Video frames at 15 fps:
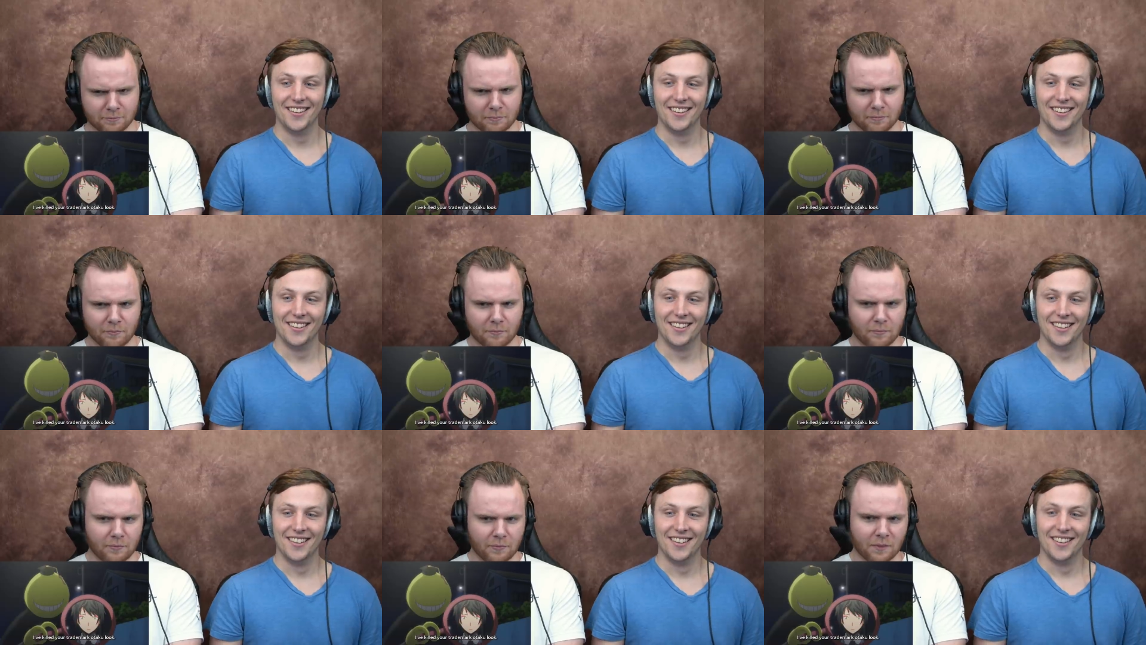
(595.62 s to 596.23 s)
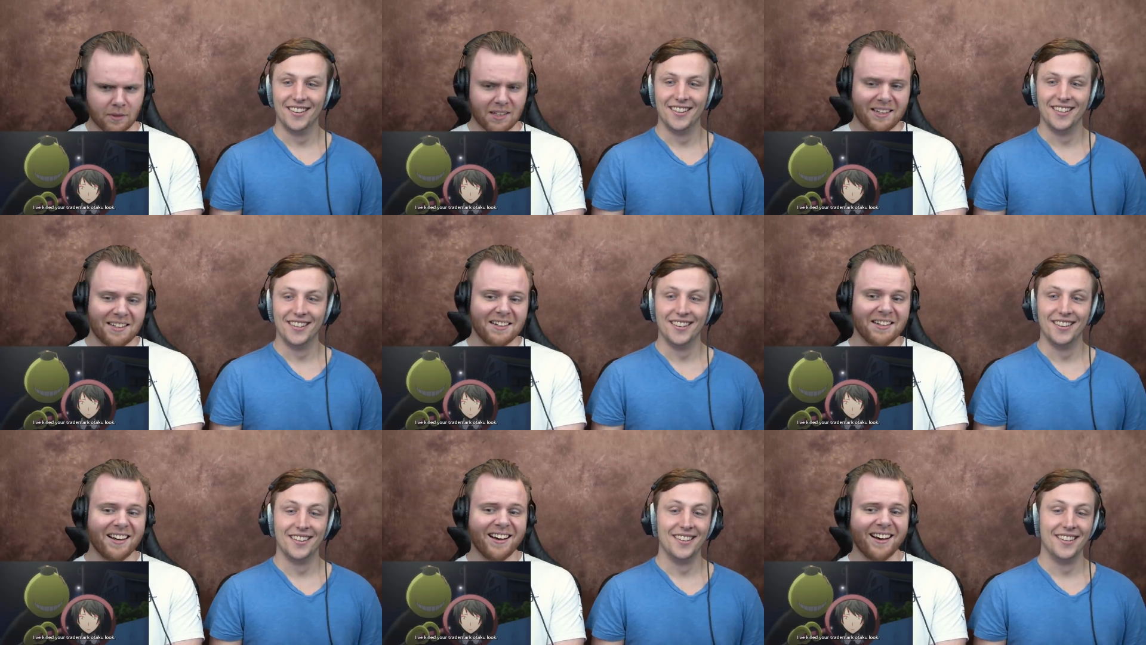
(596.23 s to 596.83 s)

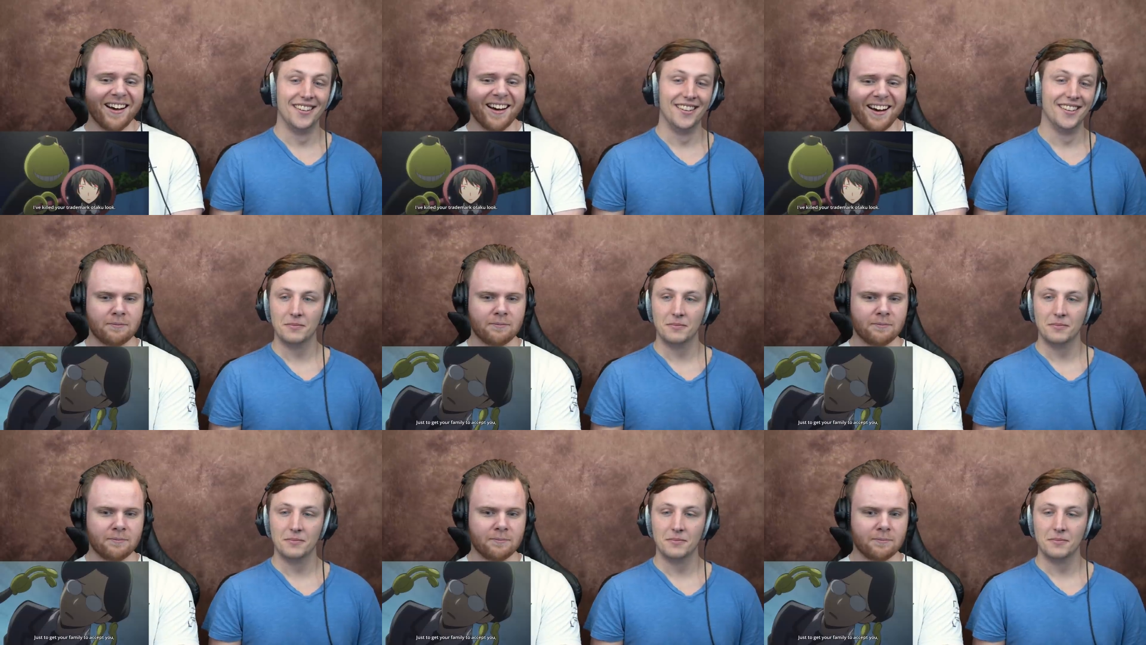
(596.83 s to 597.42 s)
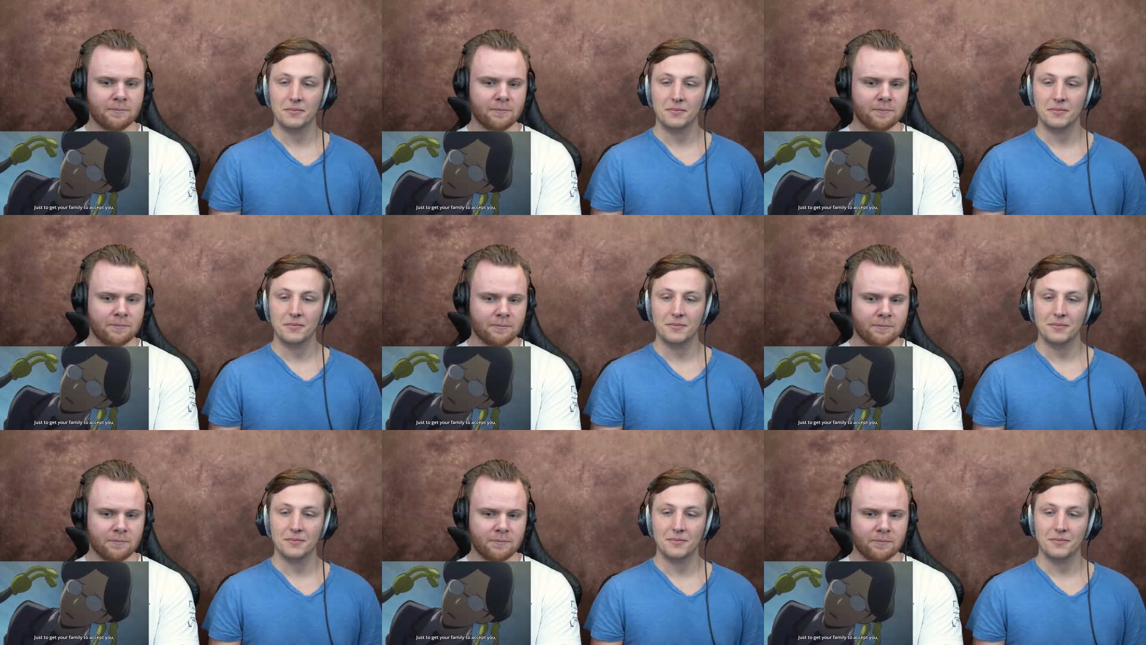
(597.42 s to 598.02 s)

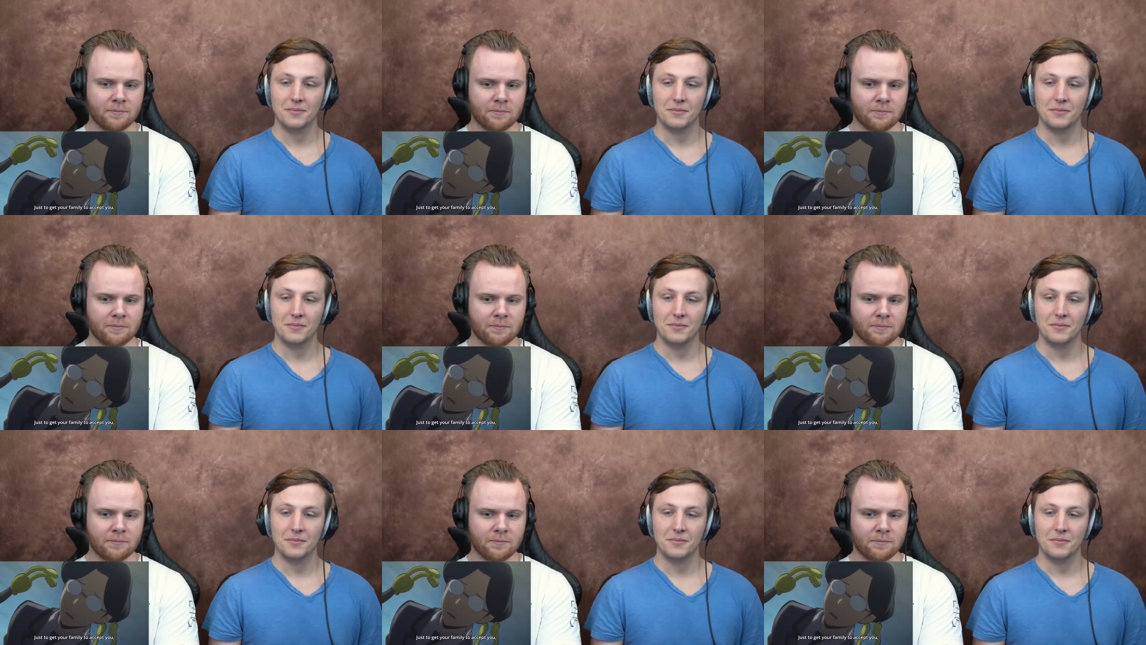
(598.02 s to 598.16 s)
Nothing is said.